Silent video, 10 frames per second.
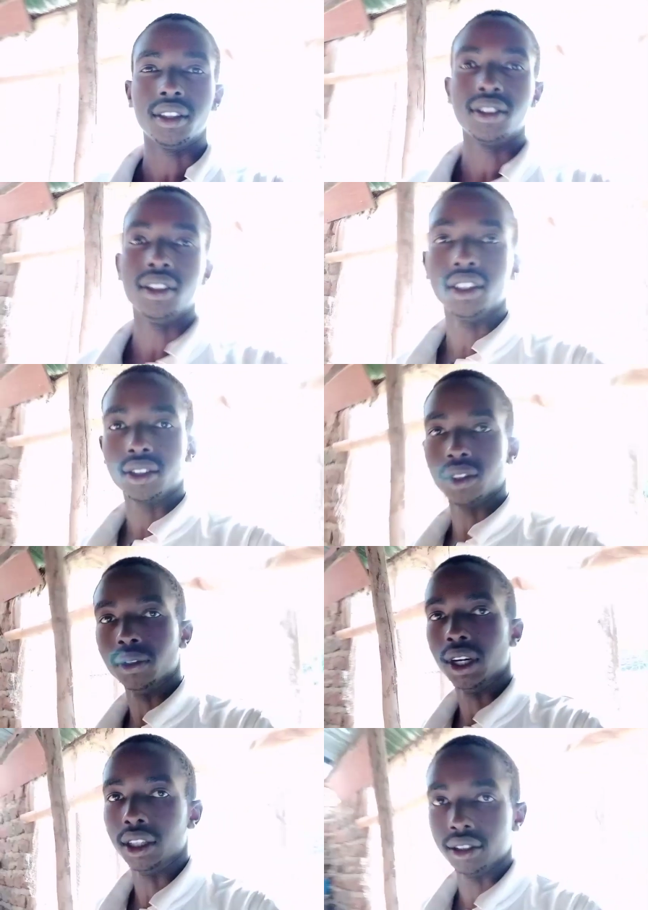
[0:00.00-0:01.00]
So let's
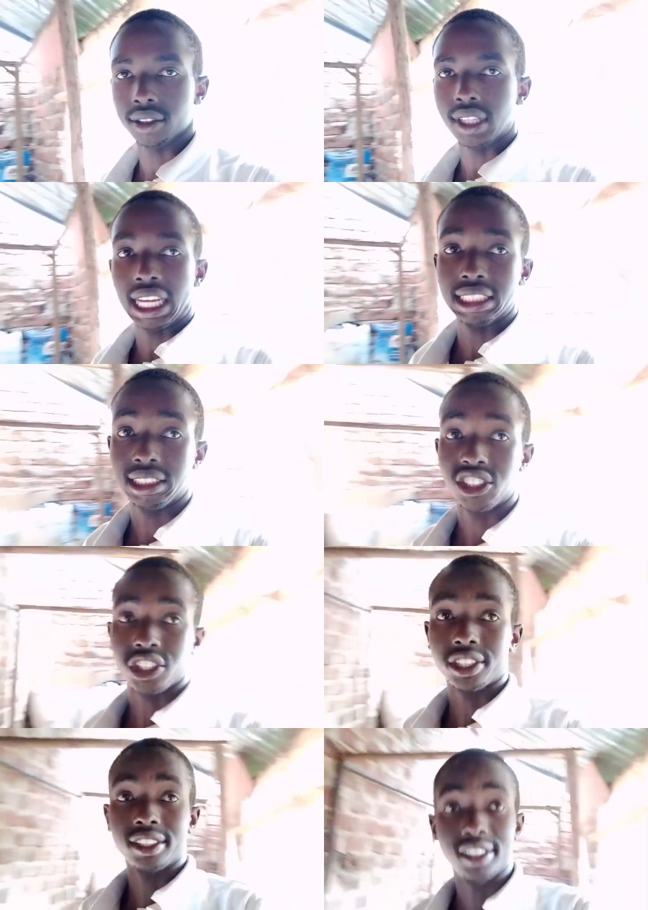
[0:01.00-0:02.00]
go up and
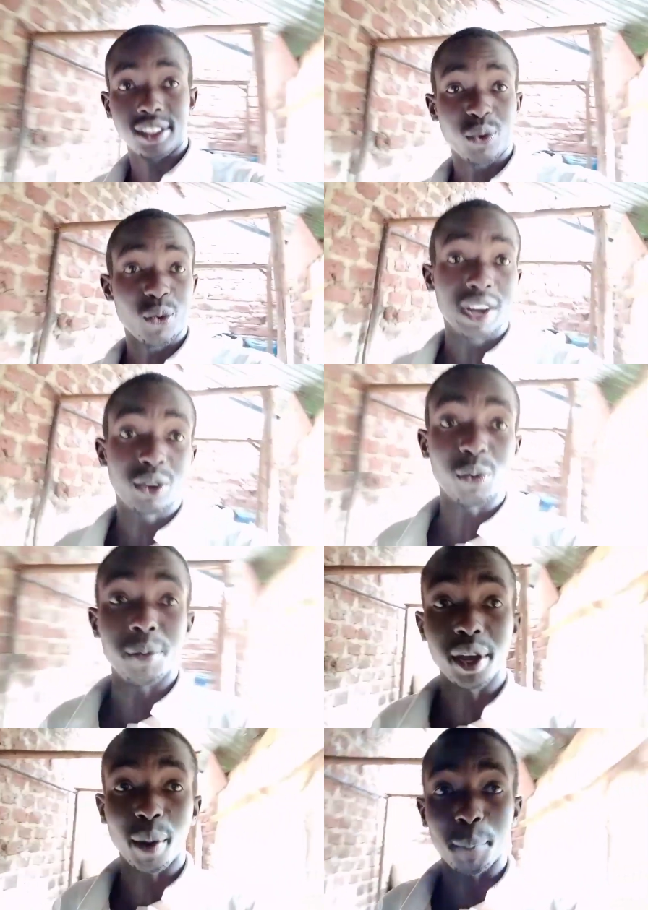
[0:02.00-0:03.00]
check what
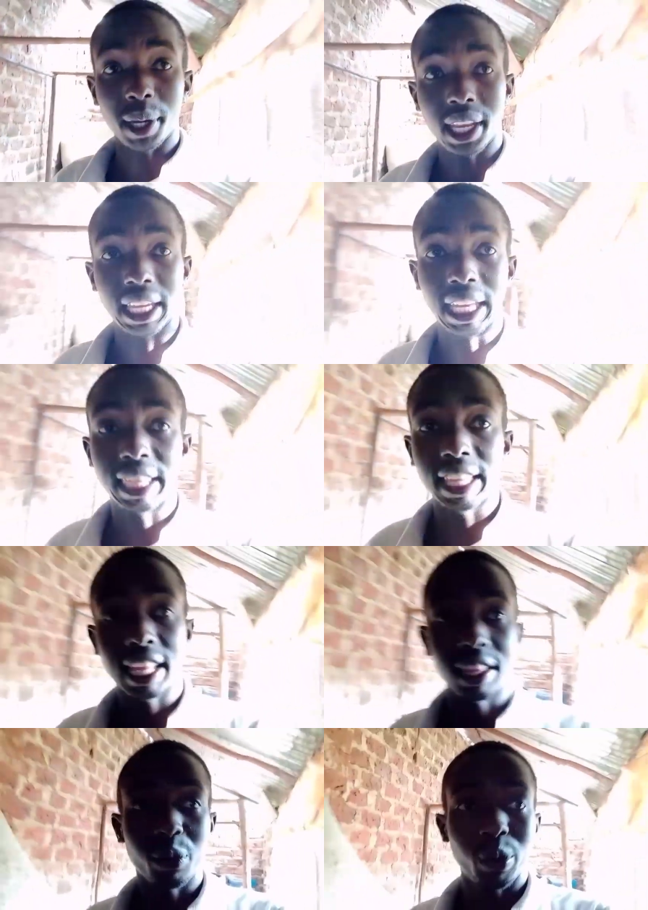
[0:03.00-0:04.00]
could be happening in the
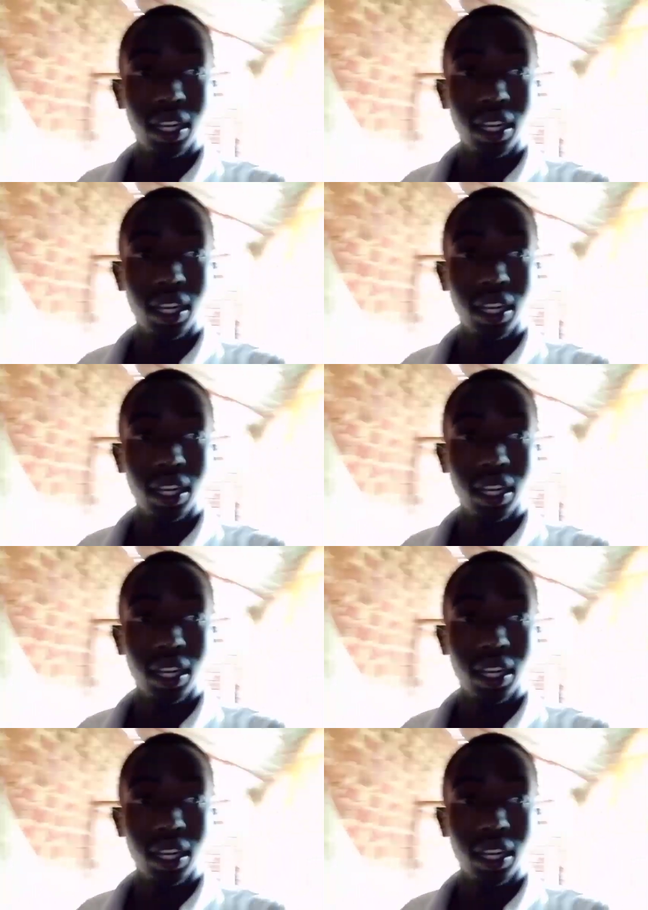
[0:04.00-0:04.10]
other one.